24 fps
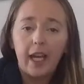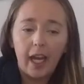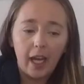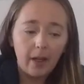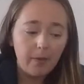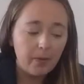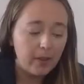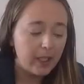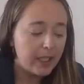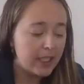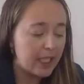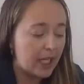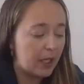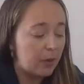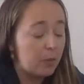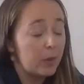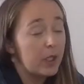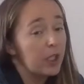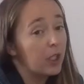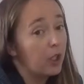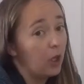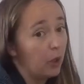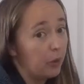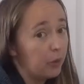Every day
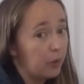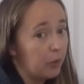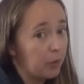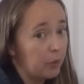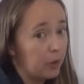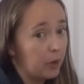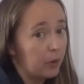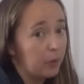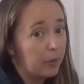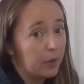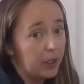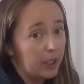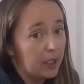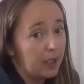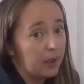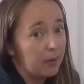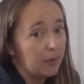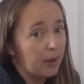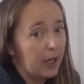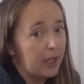we go through reading,